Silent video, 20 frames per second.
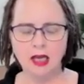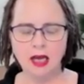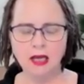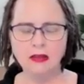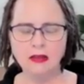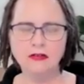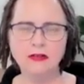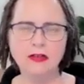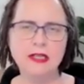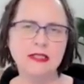
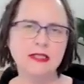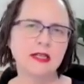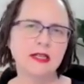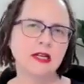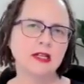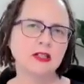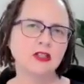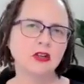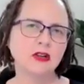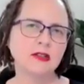other reason
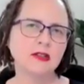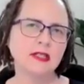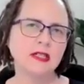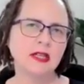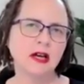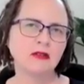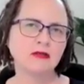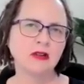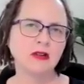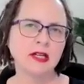I don't
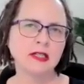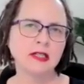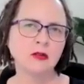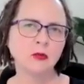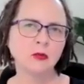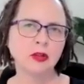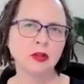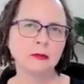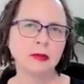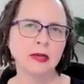start writing
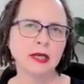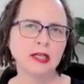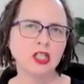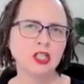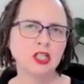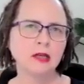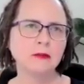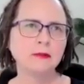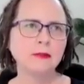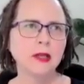with a
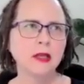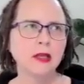picture